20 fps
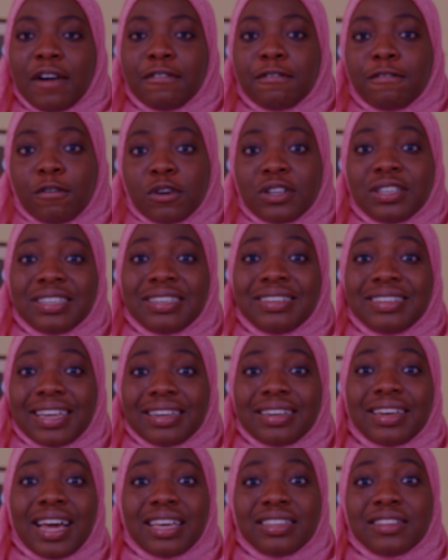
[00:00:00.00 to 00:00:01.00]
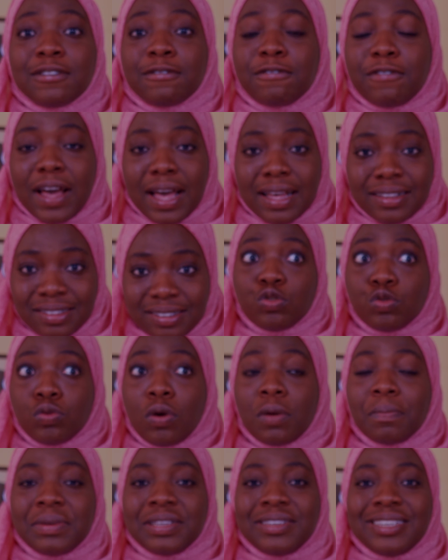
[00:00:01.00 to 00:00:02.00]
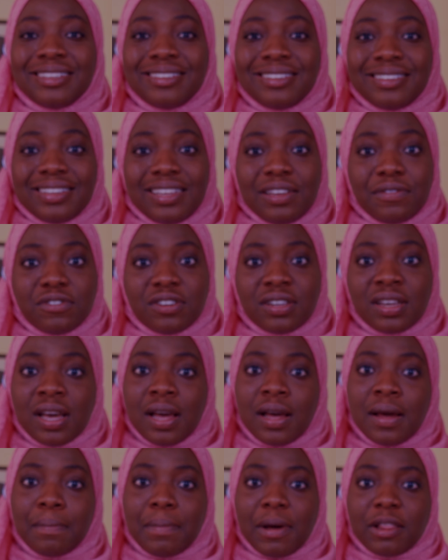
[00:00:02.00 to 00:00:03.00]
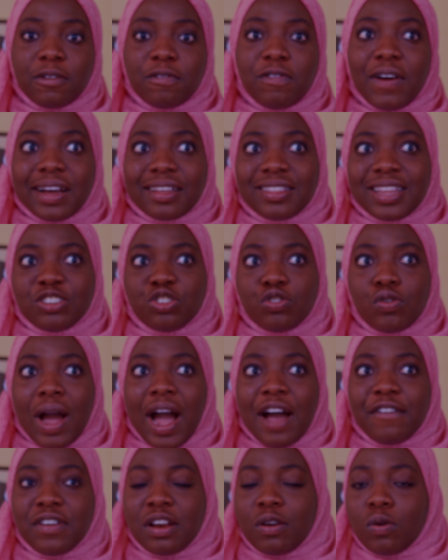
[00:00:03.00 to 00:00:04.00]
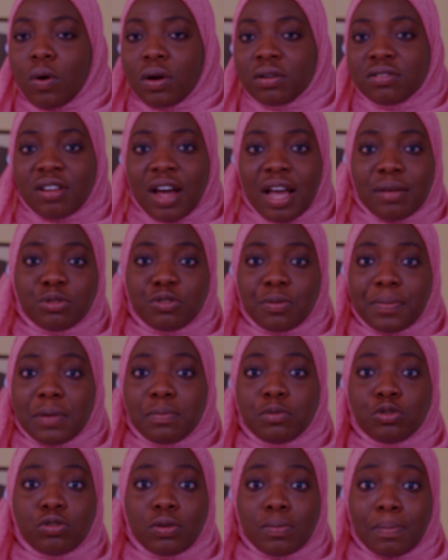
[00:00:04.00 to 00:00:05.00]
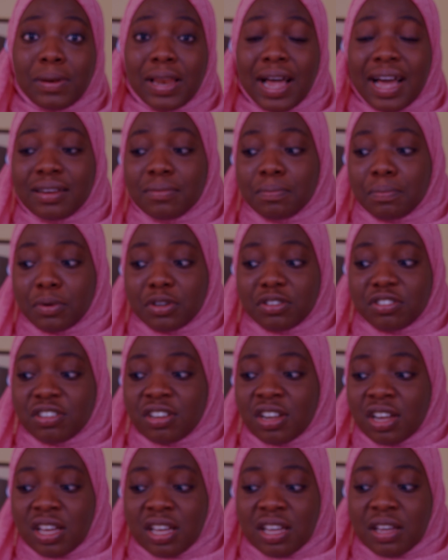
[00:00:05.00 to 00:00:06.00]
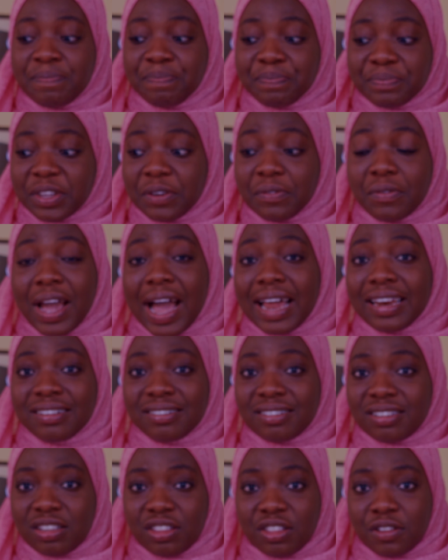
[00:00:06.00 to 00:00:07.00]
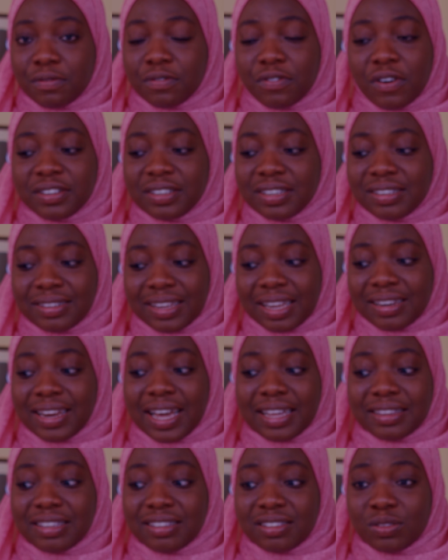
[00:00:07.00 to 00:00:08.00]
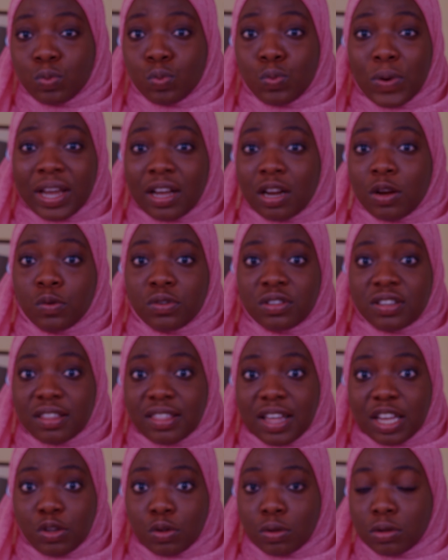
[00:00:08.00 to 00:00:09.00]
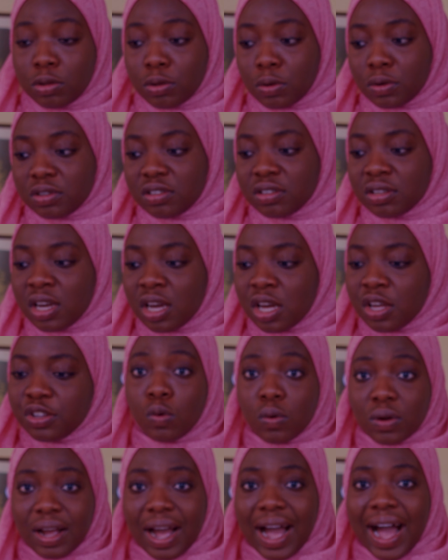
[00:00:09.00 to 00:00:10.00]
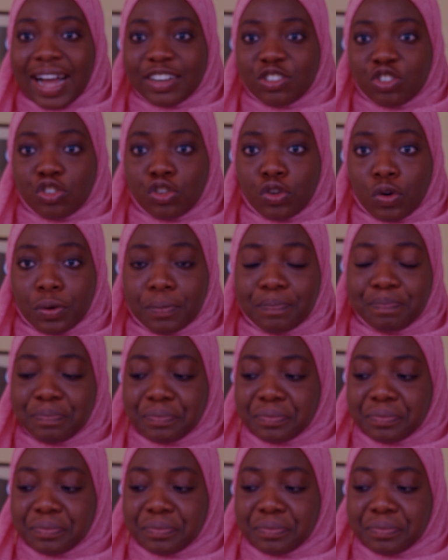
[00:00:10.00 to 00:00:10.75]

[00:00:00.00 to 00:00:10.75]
at funding deadlines first. Do not be deceived by the fact that you have a long time to be able to plan, but in reality, the funding deadline is way closer than you thought. Look at your